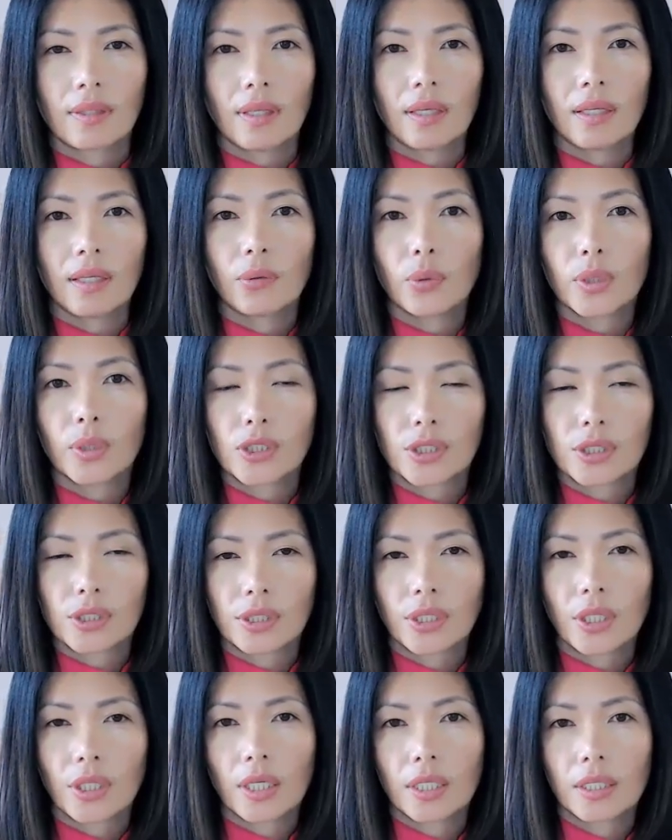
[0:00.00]
In which
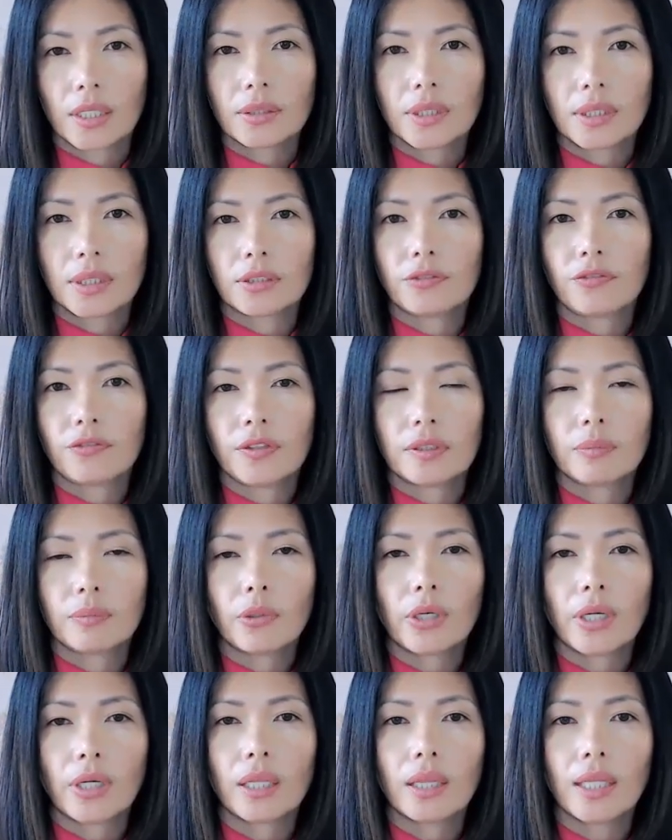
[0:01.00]
scenario did you feel
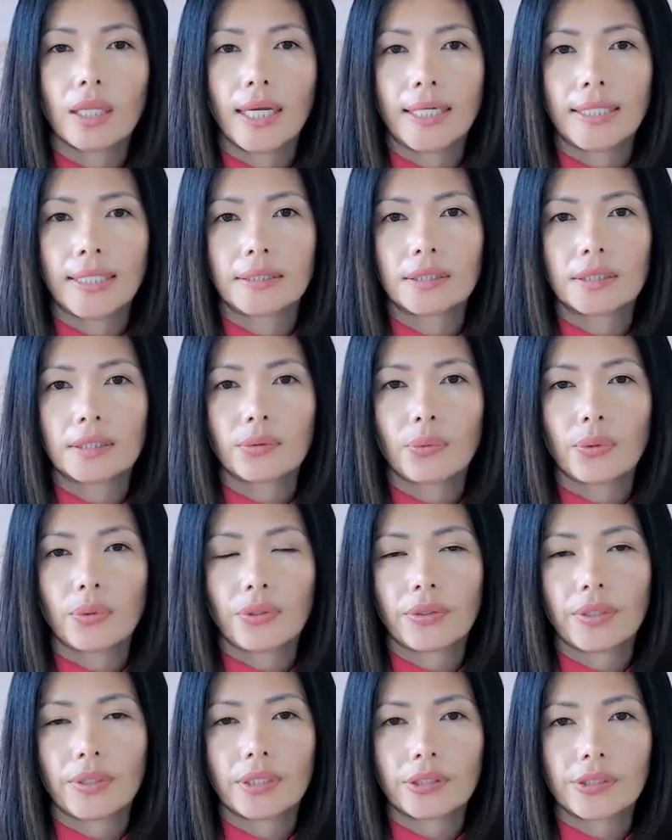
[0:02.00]
more aligned with
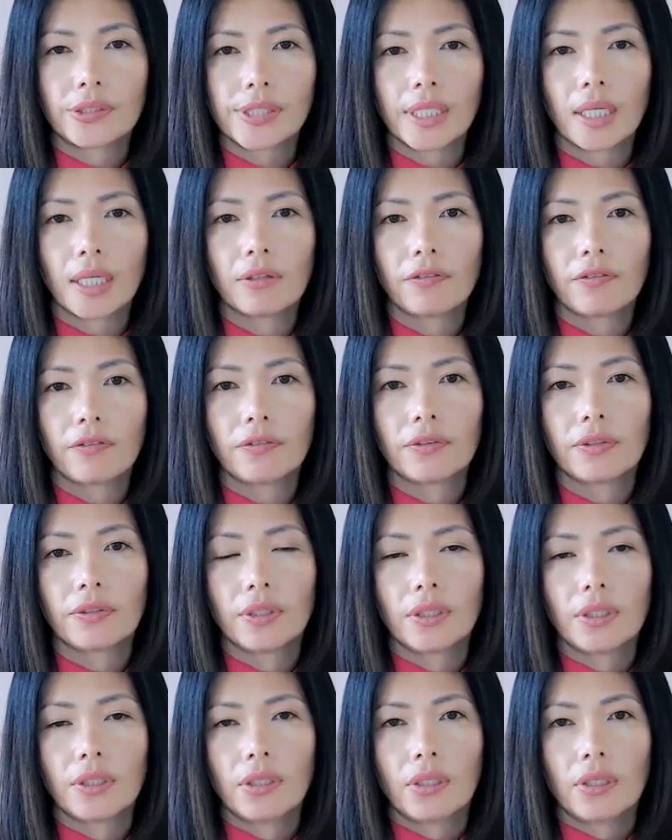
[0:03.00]
your inner self,
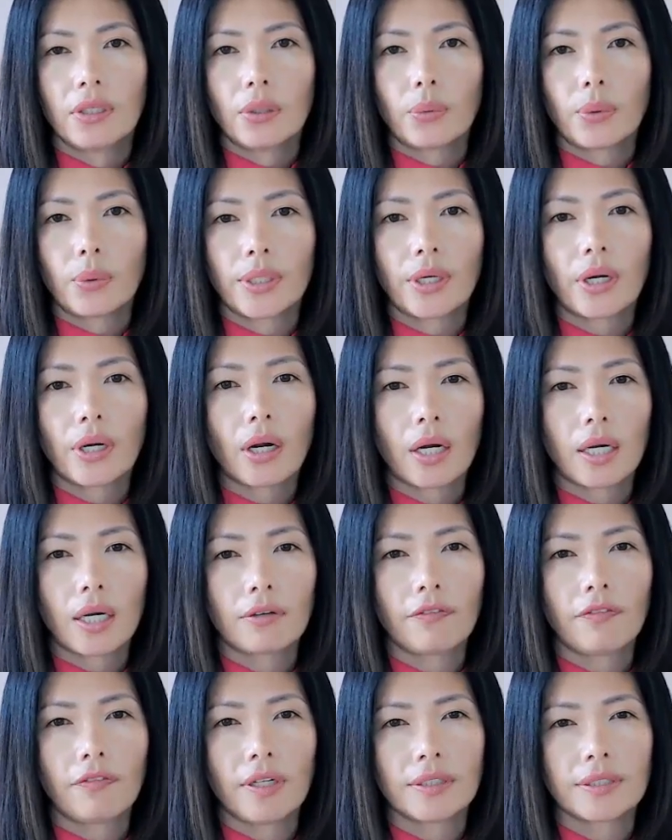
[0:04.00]
where your heart
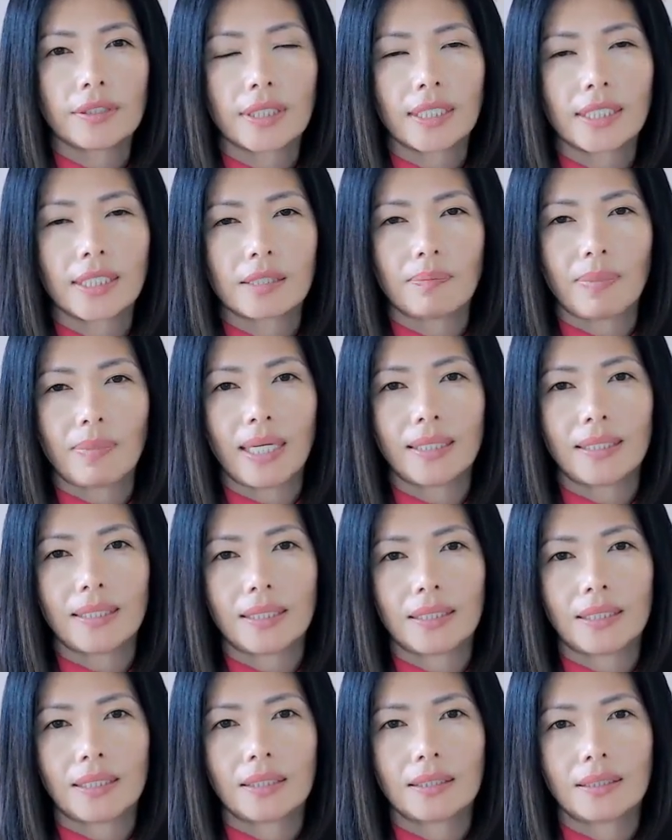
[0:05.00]
felt
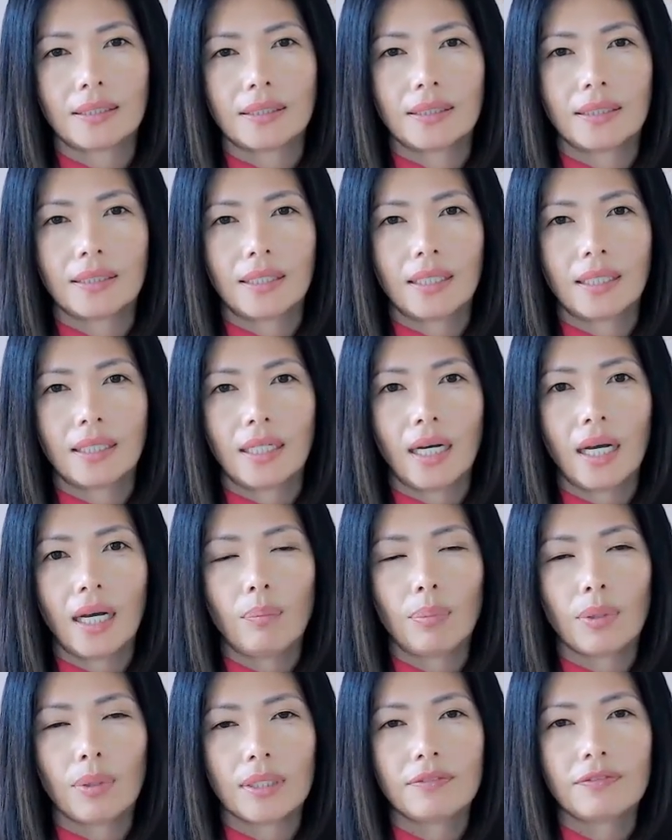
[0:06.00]
expanded,
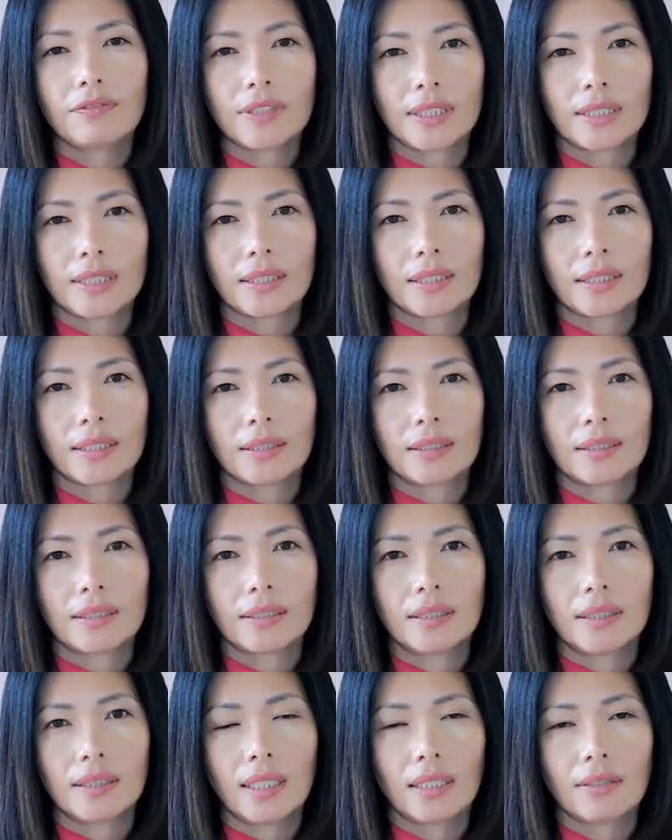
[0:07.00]
uplifted,
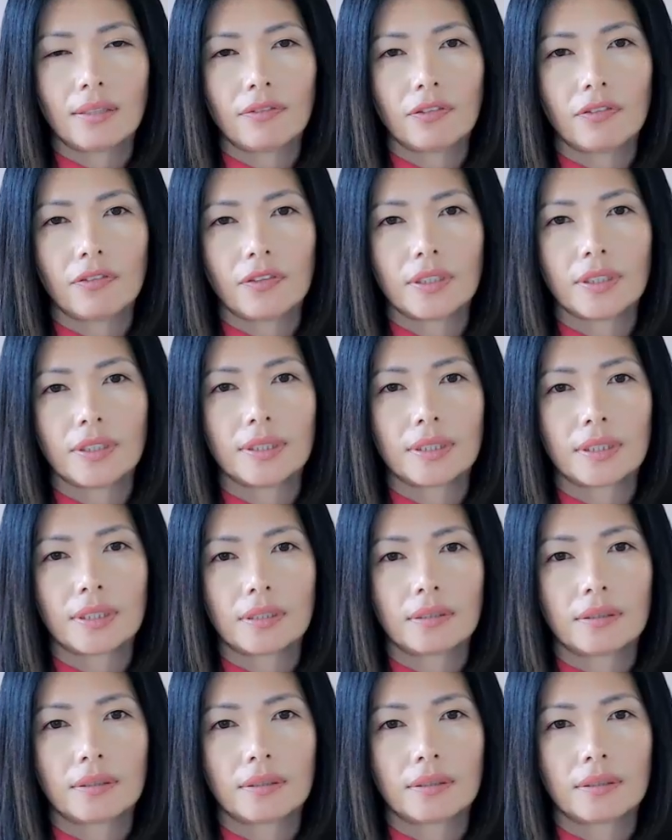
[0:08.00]
and fulfilled?